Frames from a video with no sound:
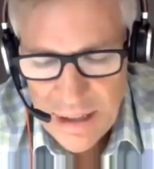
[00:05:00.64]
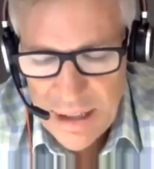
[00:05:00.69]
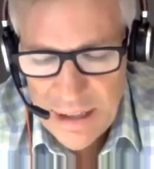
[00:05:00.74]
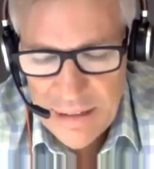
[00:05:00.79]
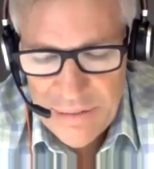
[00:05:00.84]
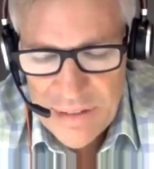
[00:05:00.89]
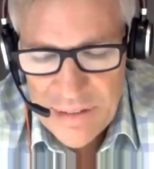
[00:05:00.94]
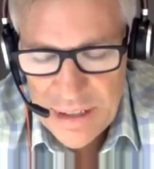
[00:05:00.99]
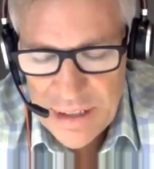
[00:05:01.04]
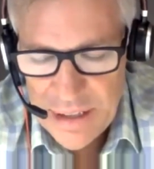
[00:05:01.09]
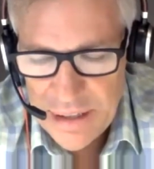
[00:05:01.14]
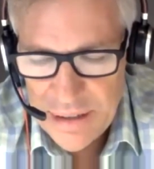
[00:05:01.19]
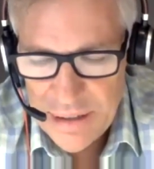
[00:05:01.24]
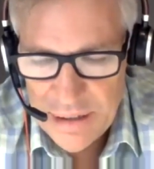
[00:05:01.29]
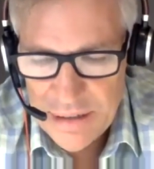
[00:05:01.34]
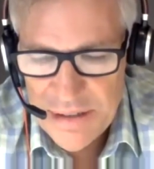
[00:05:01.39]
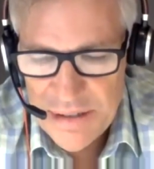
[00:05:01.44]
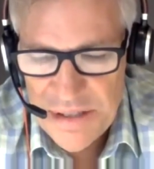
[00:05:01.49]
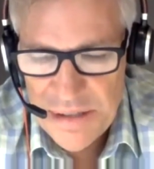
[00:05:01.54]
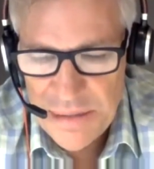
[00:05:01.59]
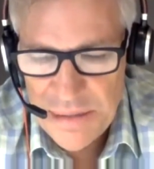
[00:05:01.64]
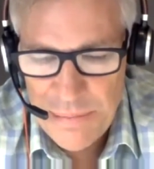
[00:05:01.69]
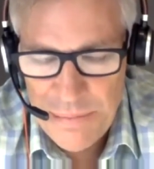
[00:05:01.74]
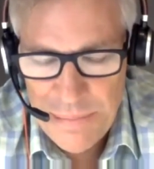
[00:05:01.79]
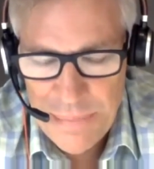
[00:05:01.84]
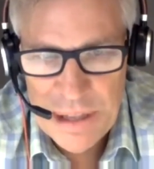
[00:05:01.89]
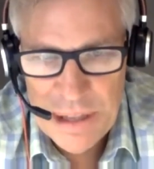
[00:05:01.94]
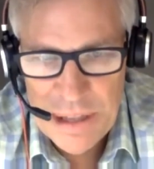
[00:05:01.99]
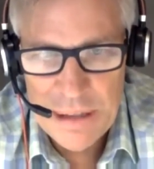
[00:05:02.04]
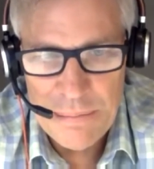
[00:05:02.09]
I've done some
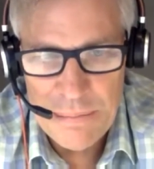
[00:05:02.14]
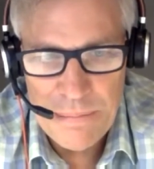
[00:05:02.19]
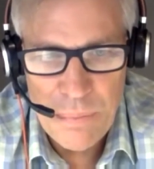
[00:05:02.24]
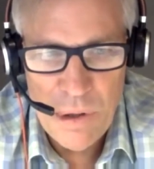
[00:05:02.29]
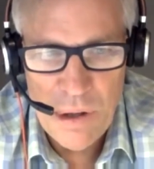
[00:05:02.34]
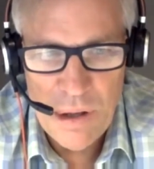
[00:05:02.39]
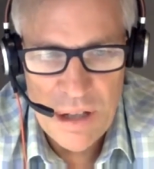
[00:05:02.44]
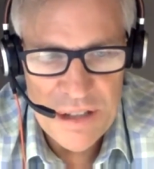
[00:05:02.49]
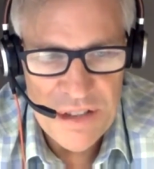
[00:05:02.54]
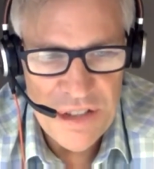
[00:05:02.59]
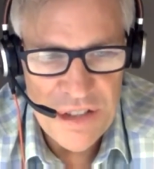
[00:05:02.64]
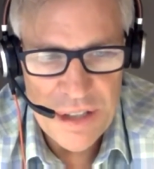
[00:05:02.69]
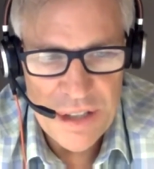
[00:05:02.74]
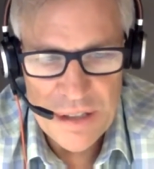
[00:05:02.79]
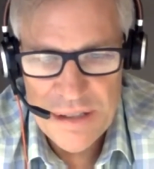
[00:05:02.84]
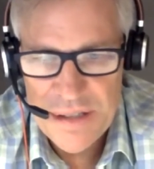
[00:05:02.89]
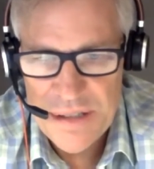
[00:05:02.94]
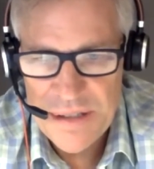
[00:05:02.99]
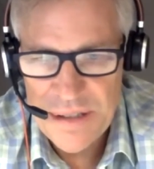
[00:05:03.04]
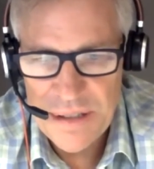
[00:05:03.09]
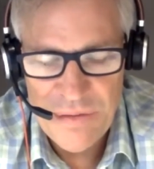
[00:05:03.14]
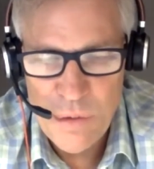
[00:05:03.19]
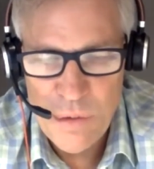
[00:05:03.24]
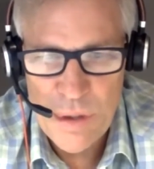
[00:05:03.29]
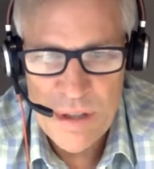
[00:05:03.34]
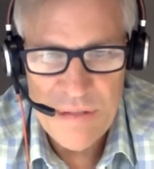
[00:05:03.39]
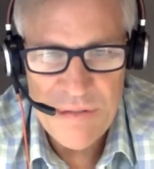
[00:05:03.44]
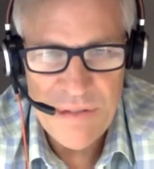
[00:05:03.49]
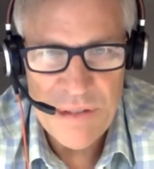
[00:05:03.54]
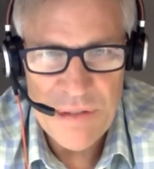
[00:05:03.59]
big projects,
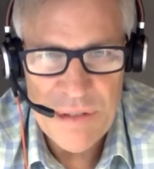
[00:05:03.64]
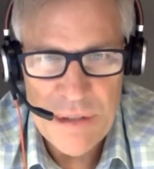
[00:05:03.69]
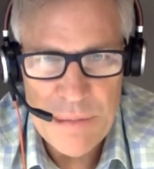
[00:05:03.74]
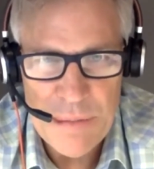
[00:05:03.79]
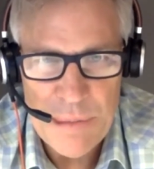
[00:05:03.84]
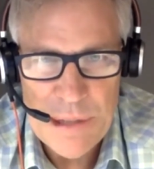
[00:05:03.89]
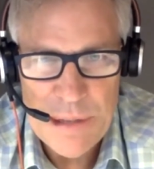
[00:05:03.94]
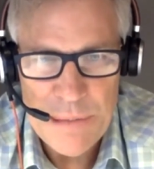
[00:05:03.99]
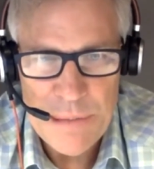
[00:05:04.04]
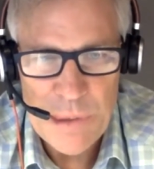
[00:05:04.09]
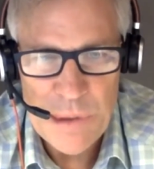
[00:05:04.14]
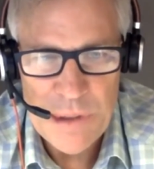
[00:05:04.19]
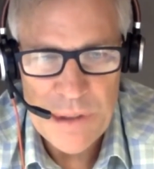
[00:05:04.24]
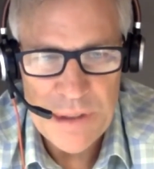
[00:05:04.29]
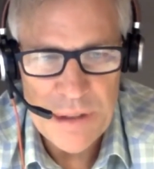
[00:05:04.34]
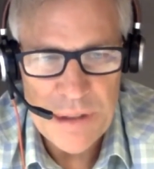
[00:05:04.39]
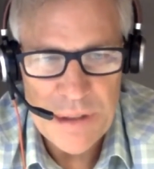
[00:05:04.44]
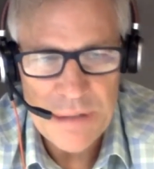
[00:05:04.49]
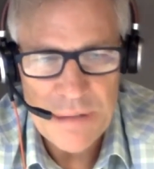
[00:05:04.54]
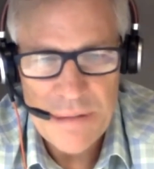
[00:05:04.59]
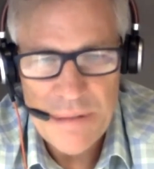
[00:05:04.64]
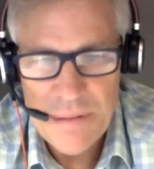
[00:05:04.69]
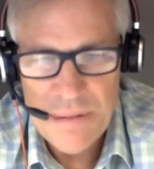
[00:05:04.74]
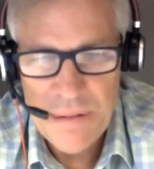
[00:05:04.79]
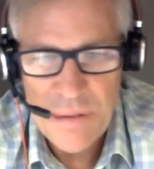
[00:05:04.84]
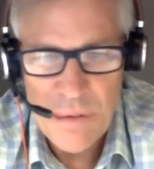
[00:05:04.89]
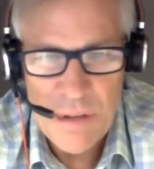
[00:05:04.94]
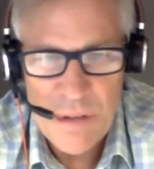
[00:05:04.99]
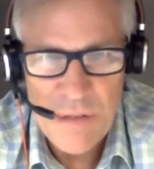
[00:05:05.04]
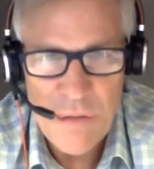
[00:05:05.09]
40, 50 people in
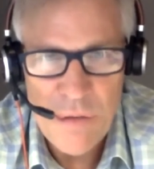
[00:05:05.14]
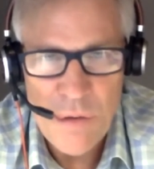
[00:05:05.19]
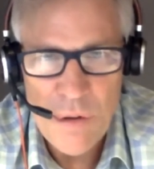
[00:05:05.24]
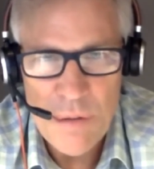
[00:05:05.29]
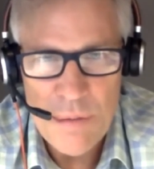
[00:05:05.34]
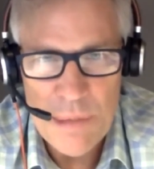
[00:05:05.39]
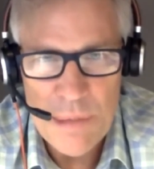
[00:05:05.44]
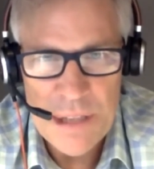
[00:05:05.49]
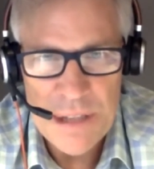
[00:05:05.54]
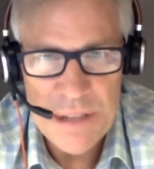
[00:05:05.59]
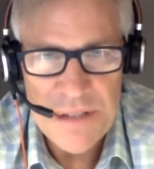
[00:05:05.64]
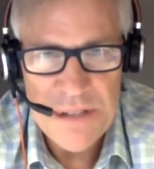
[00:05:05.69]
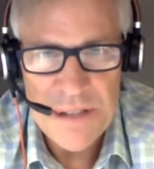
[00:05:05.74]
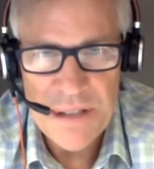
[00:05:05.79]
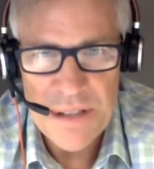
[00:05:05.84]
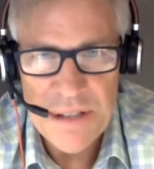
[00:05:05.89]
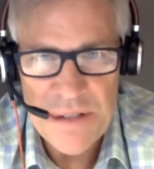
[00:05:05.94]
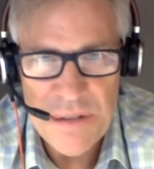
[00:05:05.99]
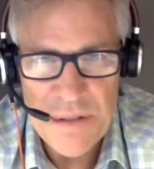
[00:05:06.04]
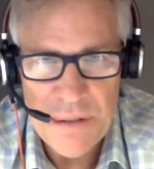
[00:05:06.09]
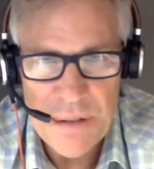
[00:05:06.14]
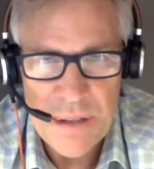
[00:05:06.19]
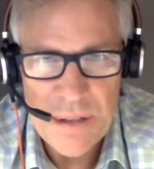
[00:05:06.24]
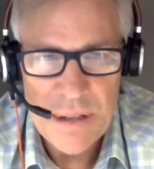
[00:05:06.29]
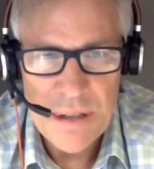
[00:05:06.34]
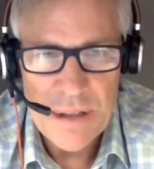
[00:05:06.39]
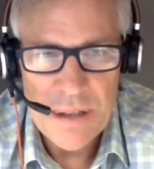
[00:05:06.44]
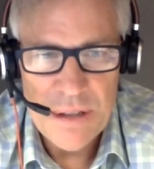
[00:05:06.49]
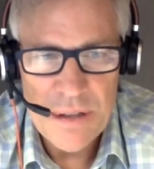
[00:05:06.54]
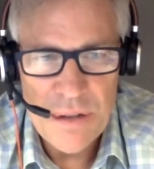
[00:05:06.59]
3 or 4 months. And these are
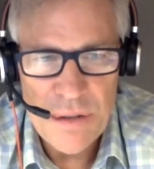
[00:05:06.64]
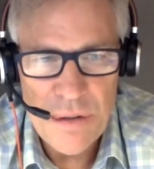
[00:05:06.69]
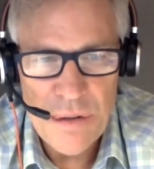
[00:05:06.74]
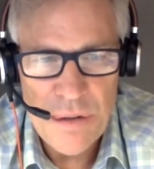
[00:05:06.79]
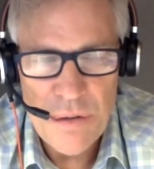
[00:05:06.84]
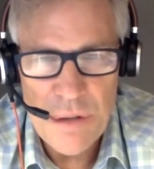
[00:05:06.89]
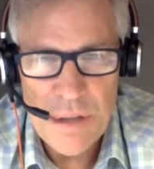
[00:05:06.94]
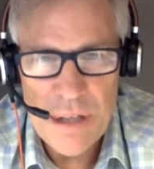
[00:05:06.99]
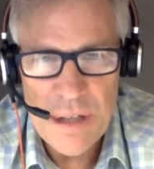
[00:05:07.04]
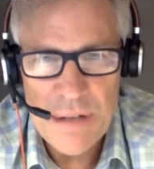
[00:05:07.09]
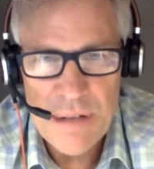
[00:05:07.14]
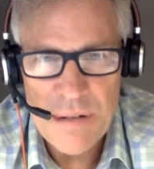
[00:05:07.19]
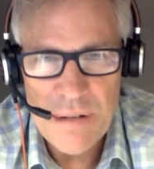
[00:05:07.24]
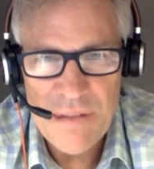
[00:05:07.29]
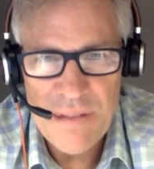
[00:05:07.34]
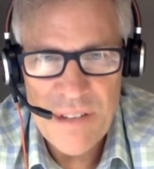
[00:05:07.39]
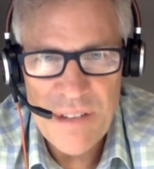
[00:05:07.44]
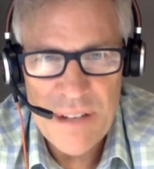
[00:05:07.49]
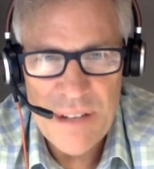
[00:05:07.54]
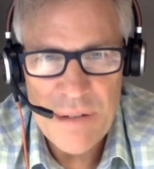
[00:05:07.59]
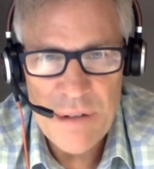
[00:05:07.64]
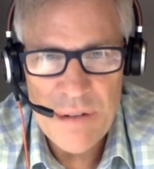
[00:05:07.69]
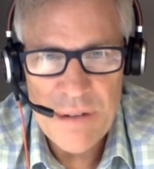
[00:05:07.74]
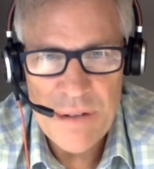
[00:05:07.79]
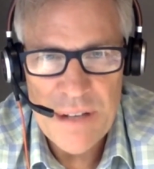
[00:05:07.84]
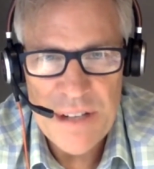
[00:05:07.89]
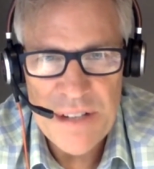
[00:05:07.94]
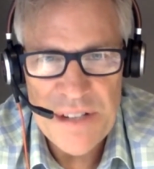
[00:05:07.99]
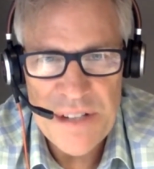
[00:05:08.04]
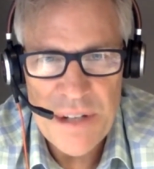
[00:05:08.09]
$200,000, $300,000,
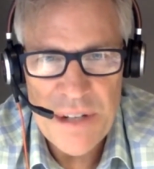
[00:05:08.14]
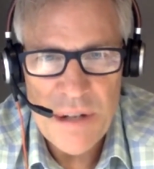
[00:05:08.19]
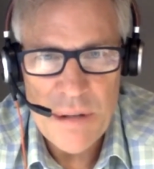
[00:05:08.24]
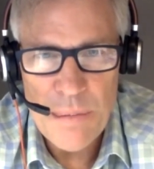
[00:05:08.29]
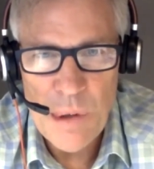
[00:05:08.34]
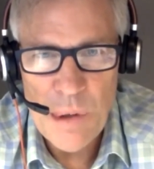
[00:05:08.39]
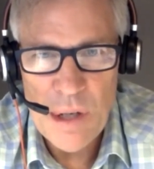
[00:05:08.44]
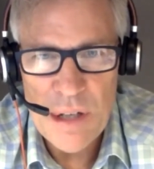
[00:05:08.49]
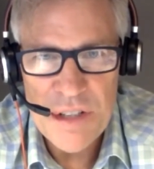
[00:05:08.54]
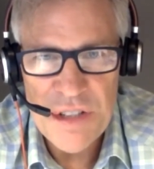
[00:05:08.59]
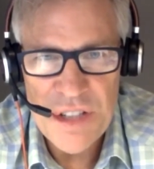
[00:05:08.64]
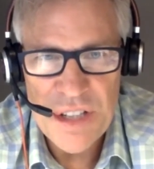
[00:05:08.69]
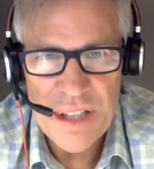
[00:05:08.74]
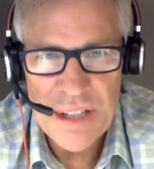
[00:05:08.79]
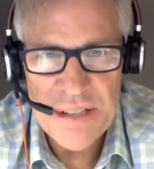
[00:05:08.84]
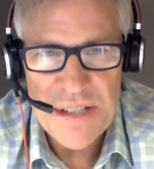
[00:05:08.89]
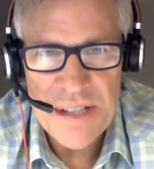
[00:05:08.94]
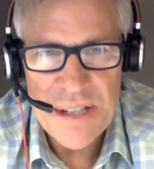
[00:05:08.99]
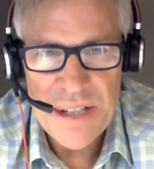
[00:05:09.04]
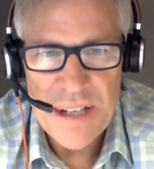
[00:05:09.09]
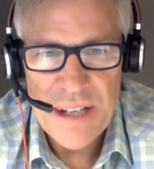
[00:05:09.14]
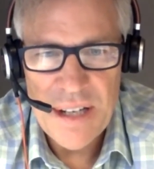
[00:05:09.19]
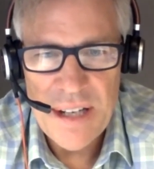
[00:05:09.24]
$500,000 projects.